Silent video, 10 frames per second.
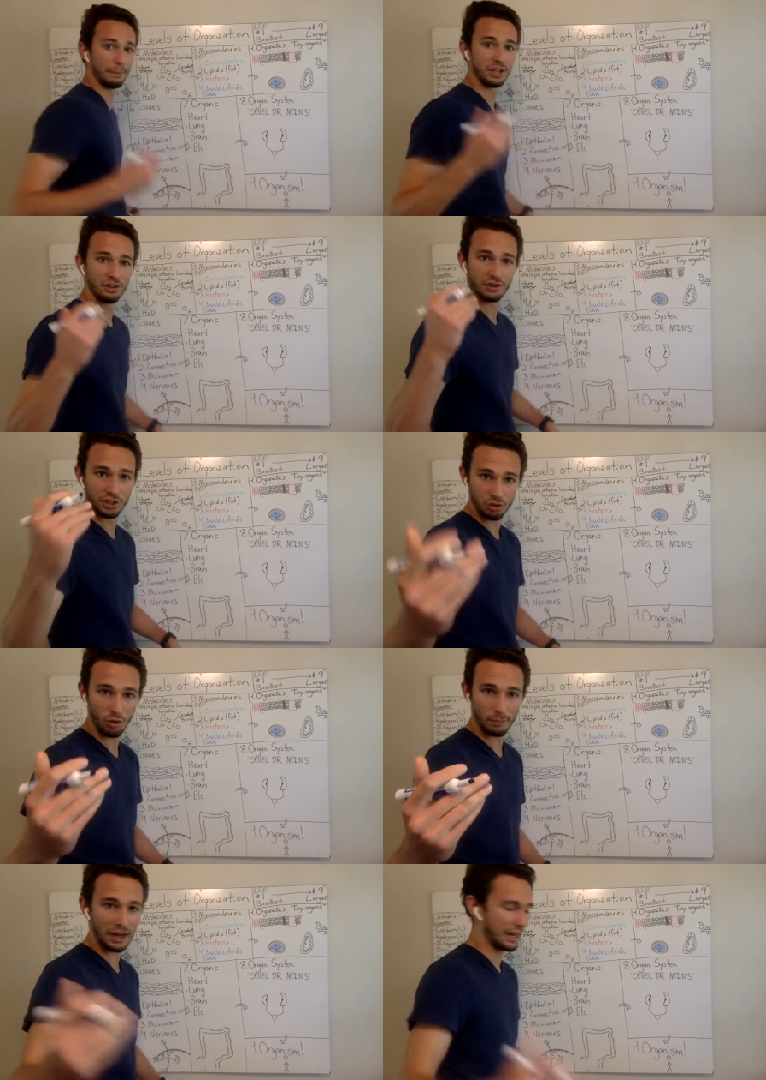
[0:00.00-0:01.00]
to build
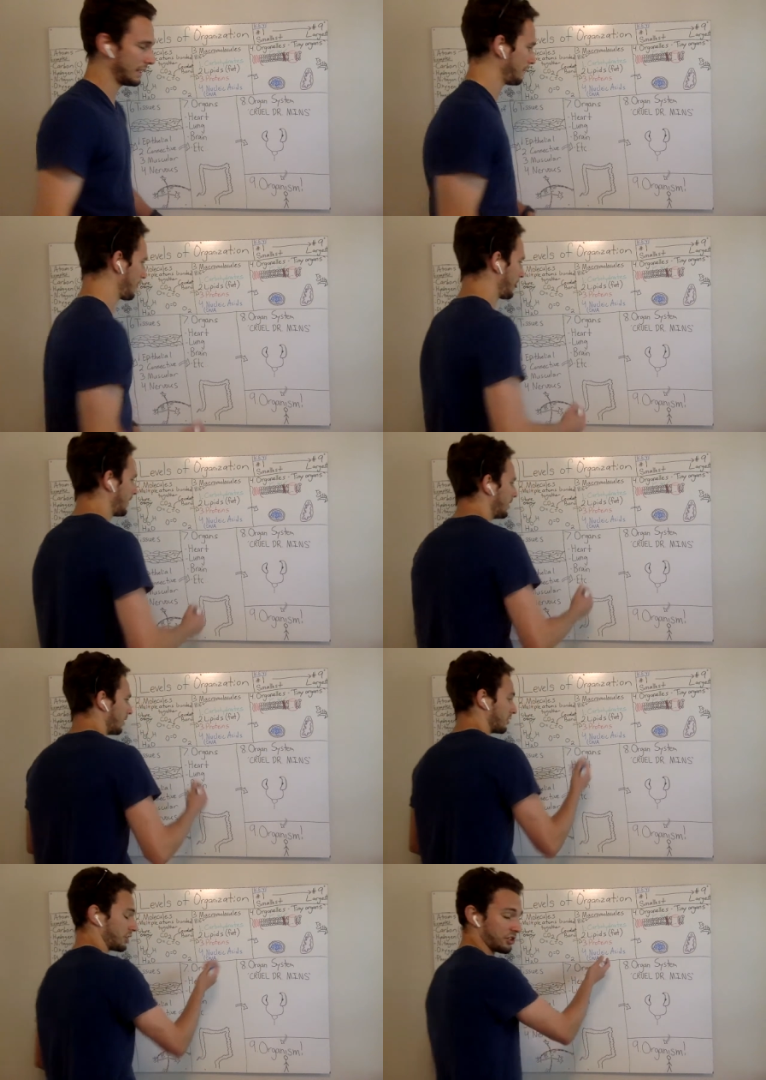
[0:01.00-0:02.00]
your body.
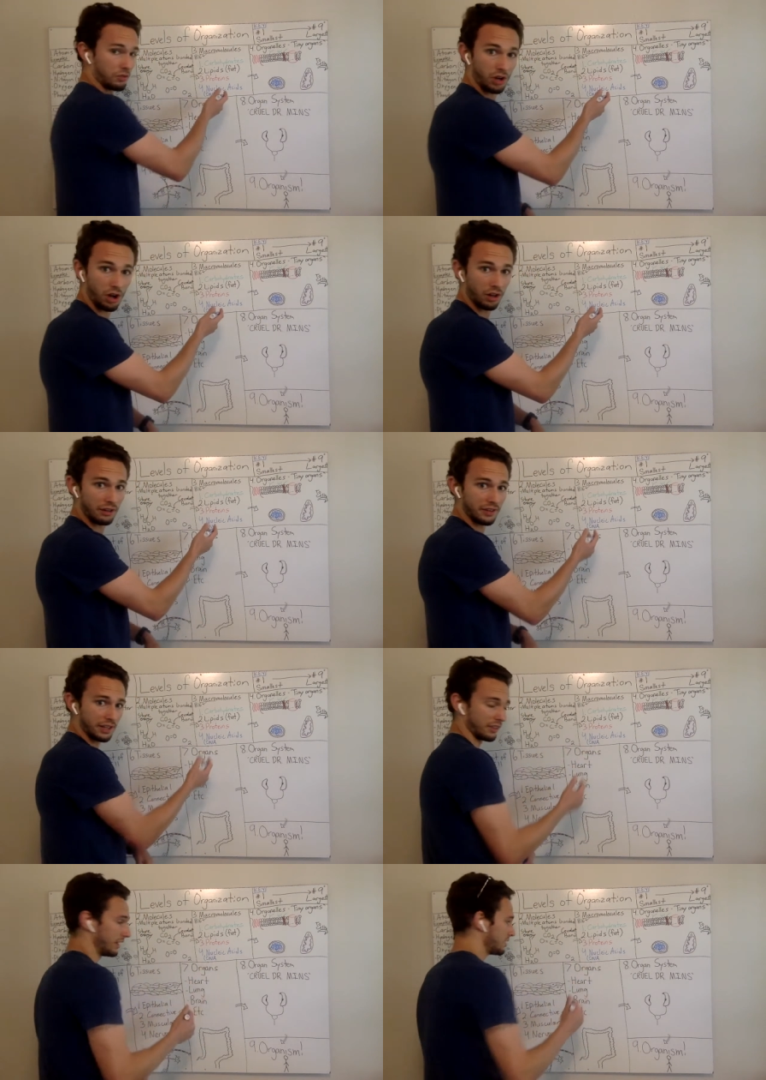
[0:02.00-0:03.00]
It's also in all
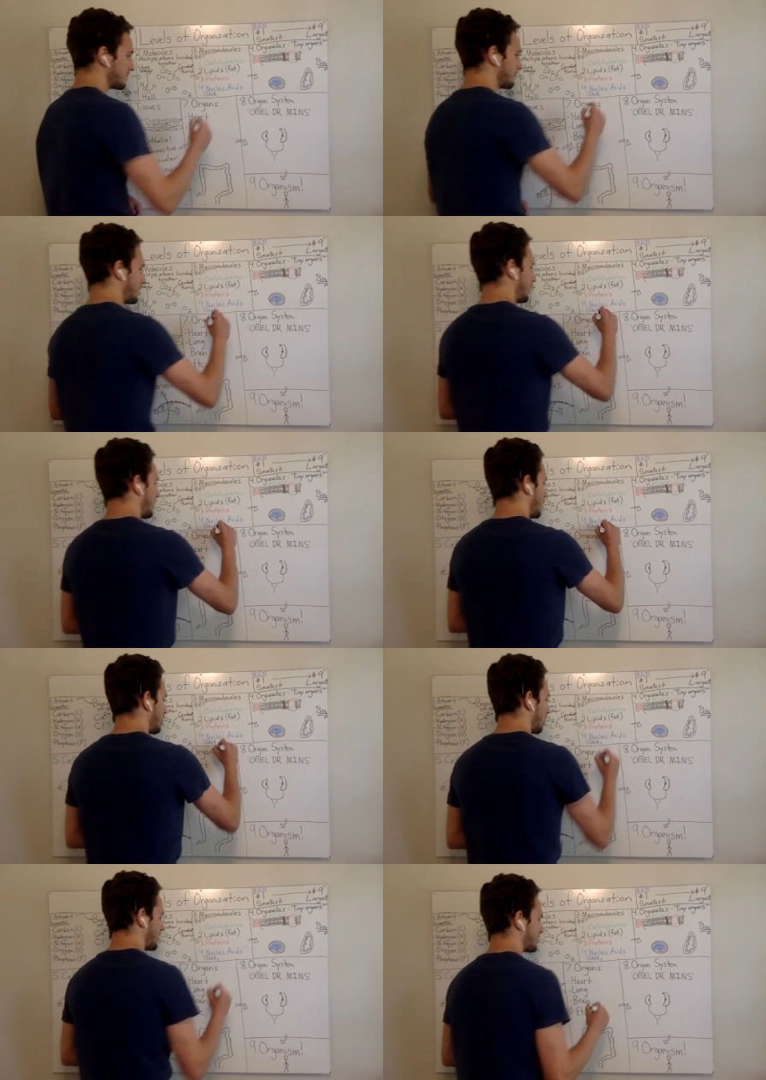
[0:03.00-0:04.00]
living things.
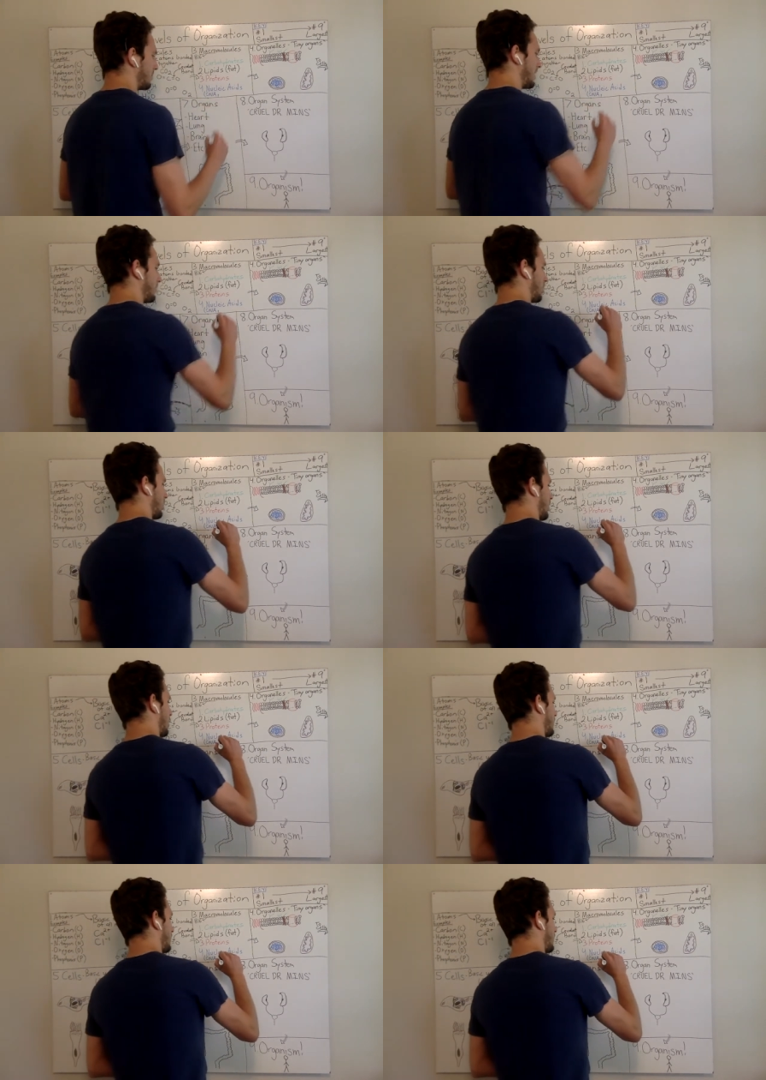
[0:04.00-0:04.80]
You also may have heard